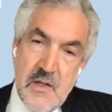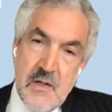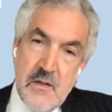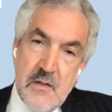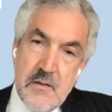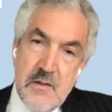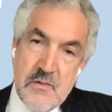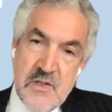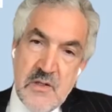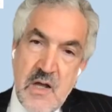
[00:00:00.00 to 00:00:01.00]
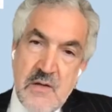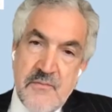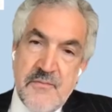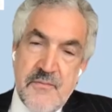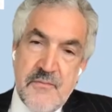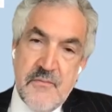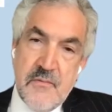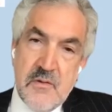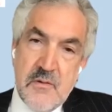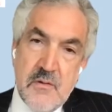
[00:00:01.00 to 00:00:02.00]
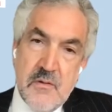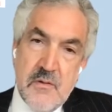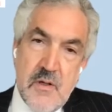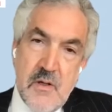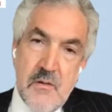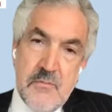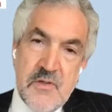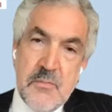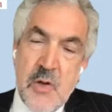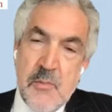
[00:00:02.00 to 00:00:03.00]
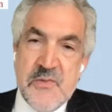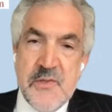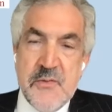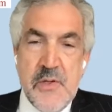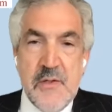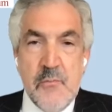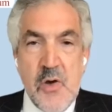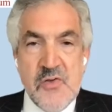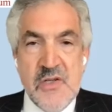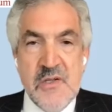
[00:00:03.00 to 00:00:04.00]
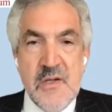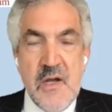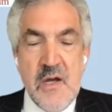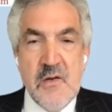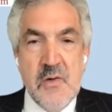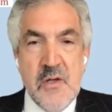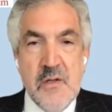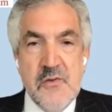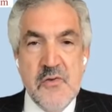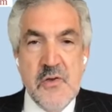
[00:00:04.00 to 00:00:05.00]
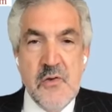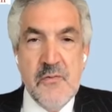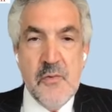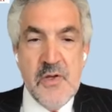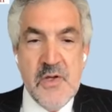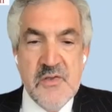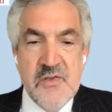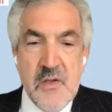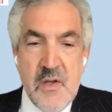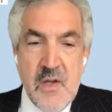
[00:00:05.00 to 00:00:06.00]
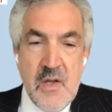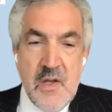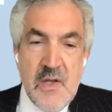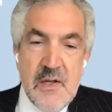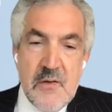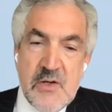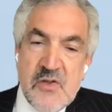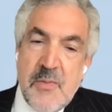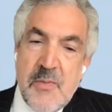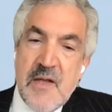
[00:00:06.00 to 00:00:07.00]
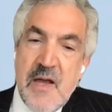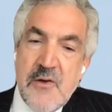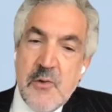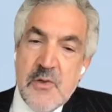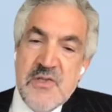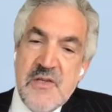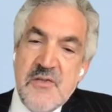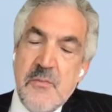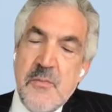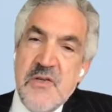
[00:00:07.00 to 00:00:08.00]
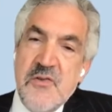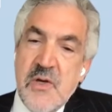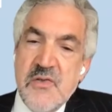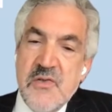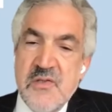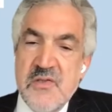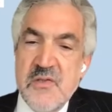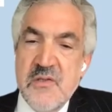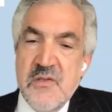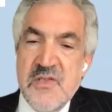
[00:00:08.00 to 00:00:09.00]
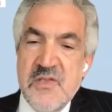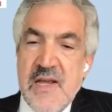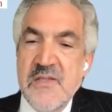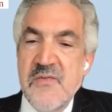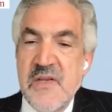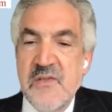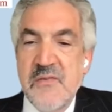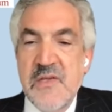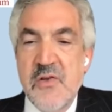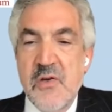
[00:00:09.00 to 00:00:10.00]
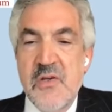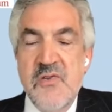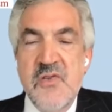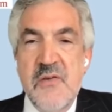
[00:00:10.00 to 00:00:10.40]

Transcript: there was a lot of diplomacy between Washington and Ankara during your four years. In retrospect, how do you assess your administration's stance vis-a-vis -vis Turkish